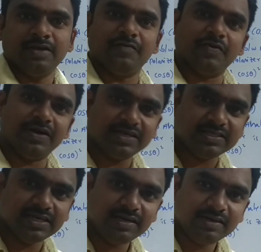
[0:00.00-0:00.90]
if you
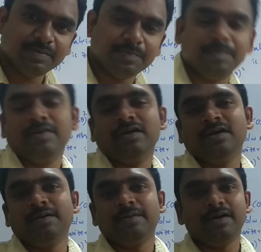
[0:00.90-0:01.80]
understand
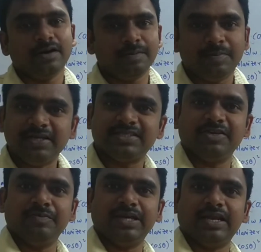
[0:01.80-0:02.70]
uh, please
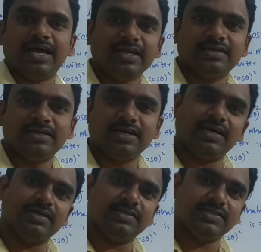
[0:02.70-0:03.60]
give me a like
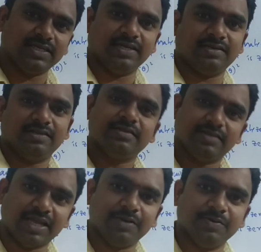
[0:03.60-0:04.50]
and share
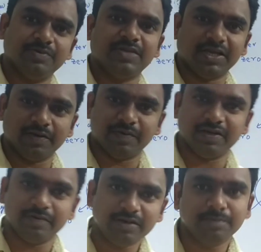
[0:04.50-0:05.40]
thank you thank you for
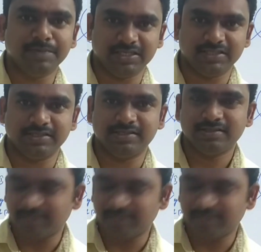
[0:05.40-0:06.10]
your patience